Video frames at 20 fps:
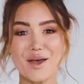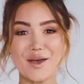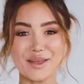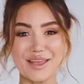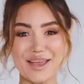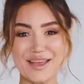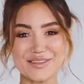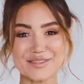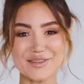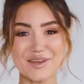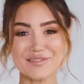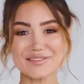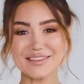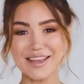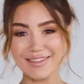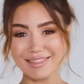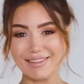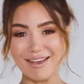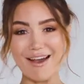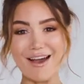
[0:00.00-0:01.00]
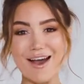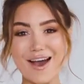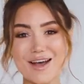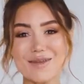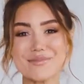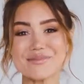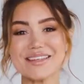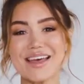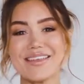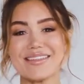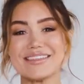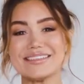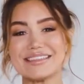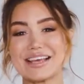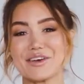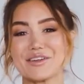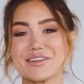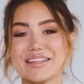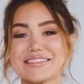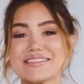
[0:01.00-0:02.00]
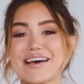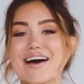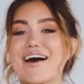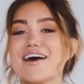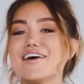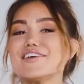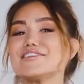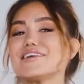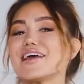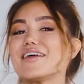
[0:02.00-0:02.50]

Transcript: Okay, so I've done the arms and the décolletage,